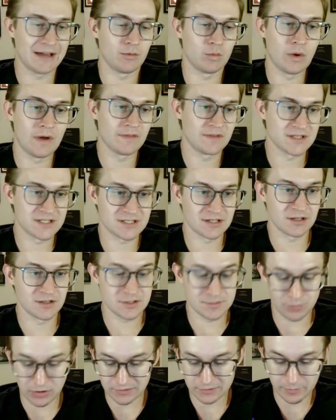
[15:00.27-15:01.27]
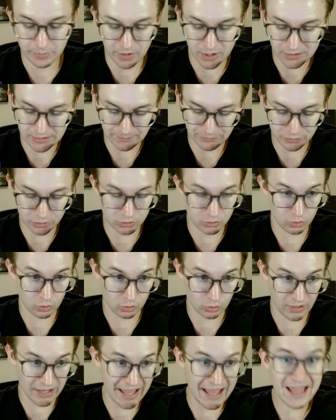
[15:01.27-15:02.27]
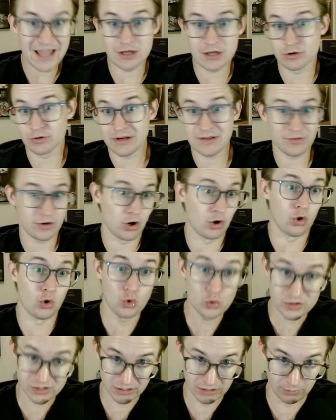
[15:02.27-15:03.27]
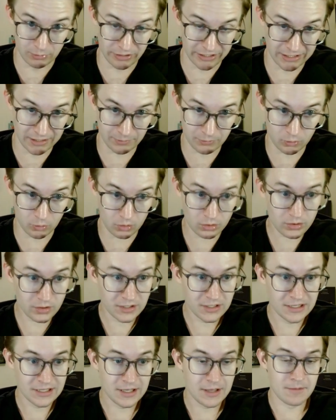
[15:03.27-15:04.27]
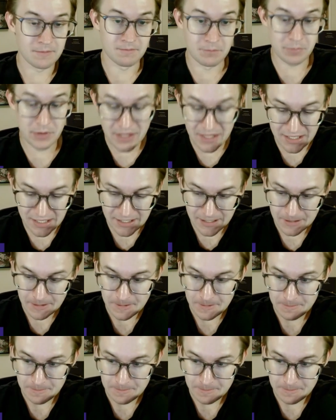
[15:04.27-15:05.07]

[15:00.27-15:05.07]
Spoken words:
when the Suns bring the ball up the court, A, you don't even know who's going to bring it up court. B,